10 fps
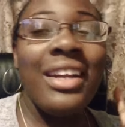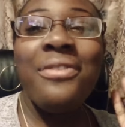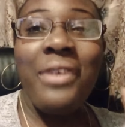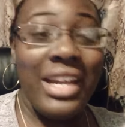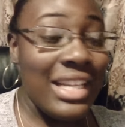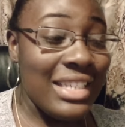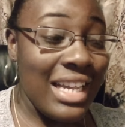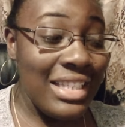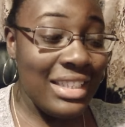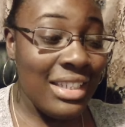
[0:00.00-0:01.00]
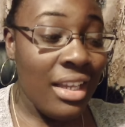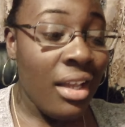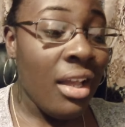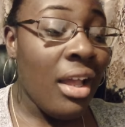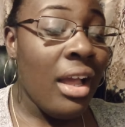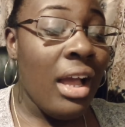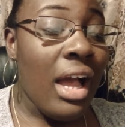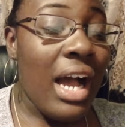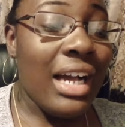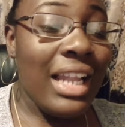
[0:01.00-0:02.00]
frankincense,
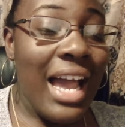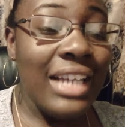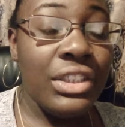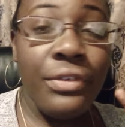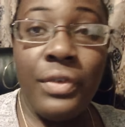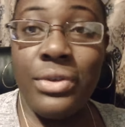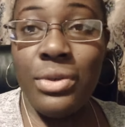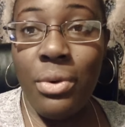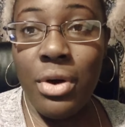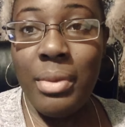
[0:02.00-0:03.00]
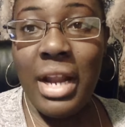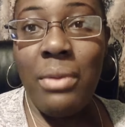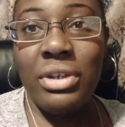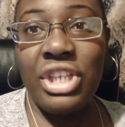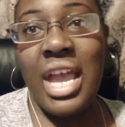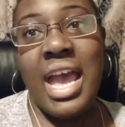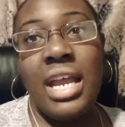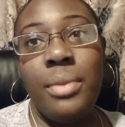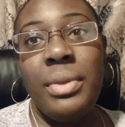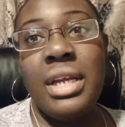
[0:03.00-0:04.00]
a glass diffuser ornament. I wish I
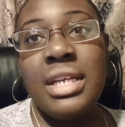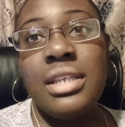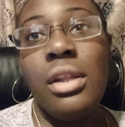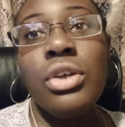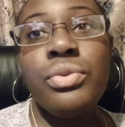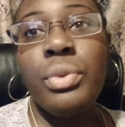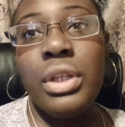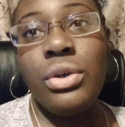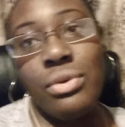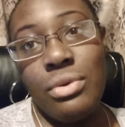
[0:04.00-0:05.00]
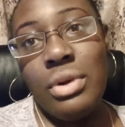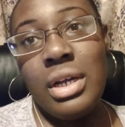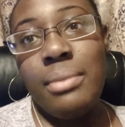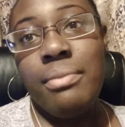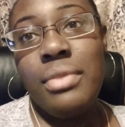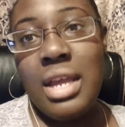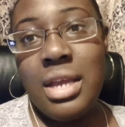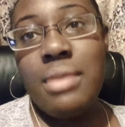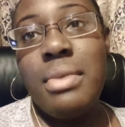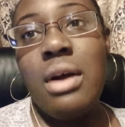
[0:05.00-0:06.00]
had it because it looks really cool, and I'm
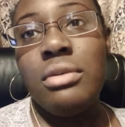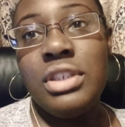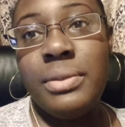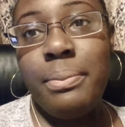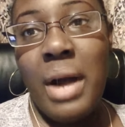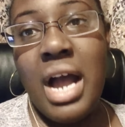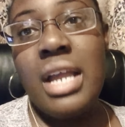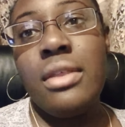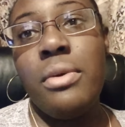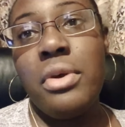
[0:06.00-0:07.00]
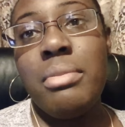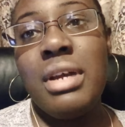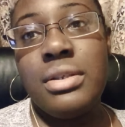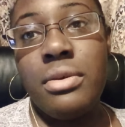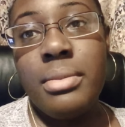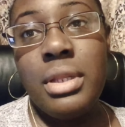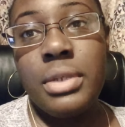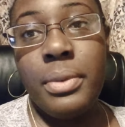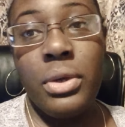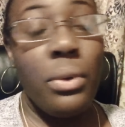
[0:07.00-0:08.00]
thinking about just buying the ornament because the ornament
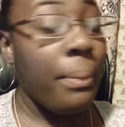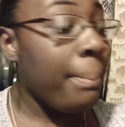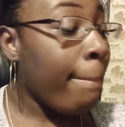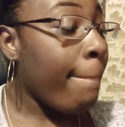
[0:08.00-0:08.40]
looks pretty cool.